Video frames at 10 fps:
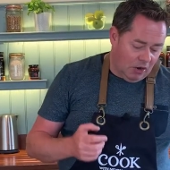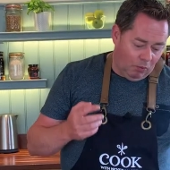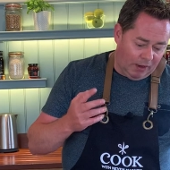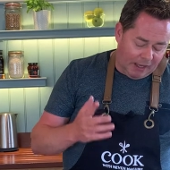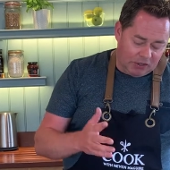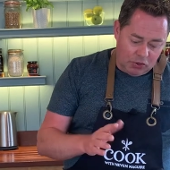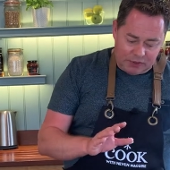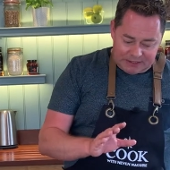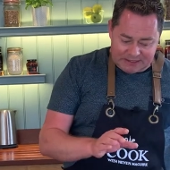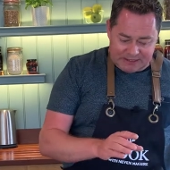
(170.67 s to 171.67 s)
When I
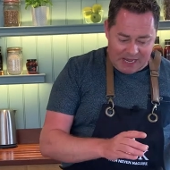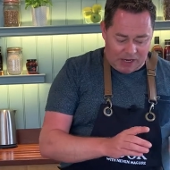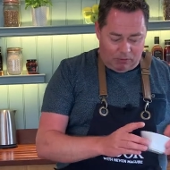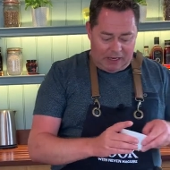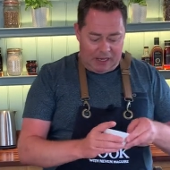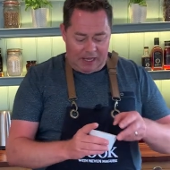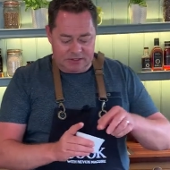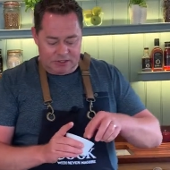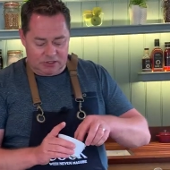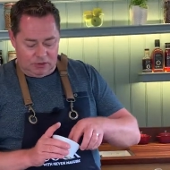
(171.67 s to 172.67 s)
cook a steak, what I
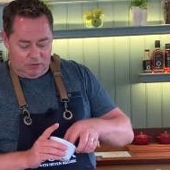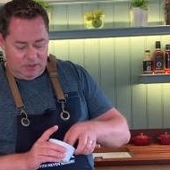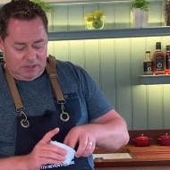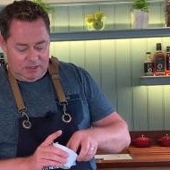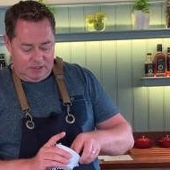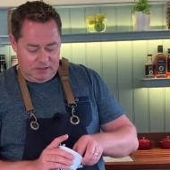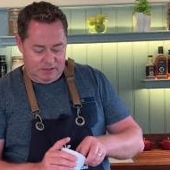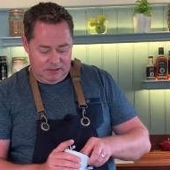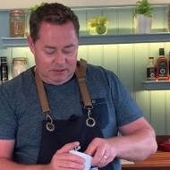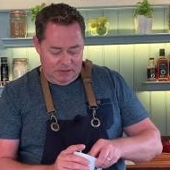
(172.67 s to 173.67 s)
like to do
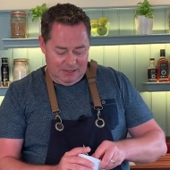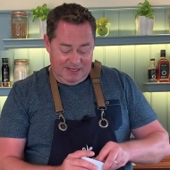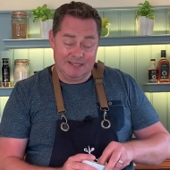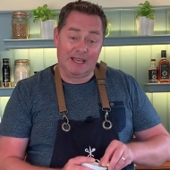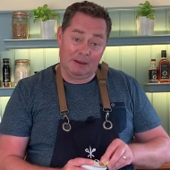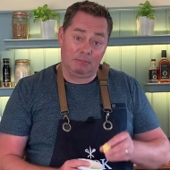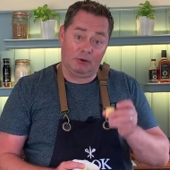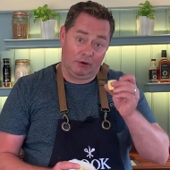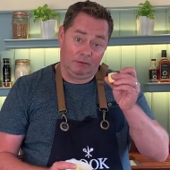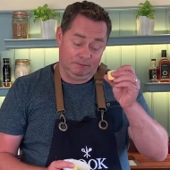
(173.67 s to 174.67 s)
is add
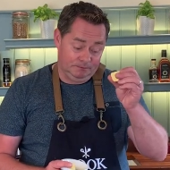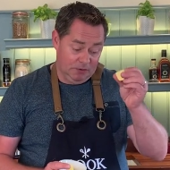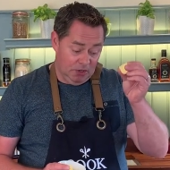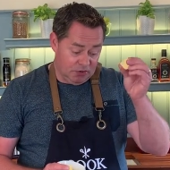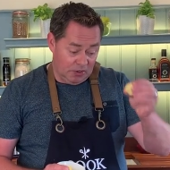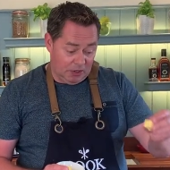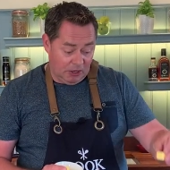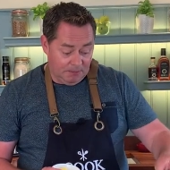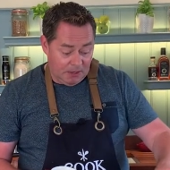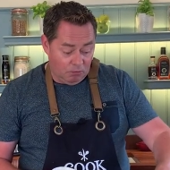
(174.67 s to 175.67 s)
butter. So I'm
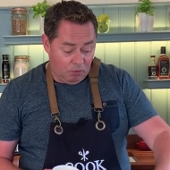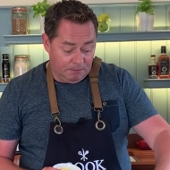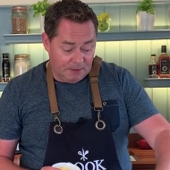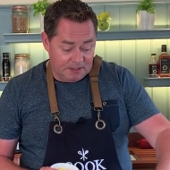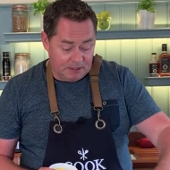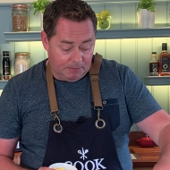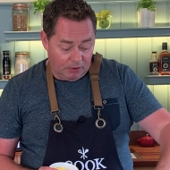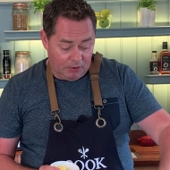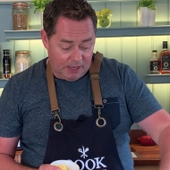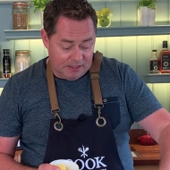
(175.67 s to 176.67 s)
going to put in one piece of
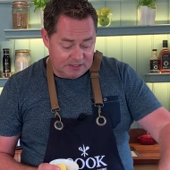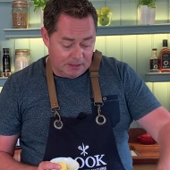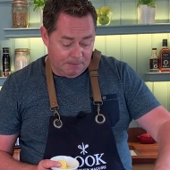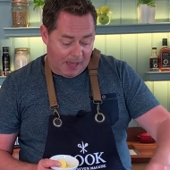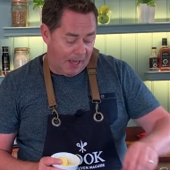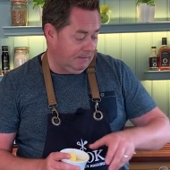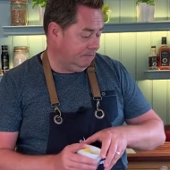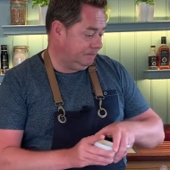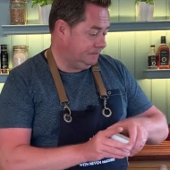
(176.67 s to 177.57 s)
butter into the pan.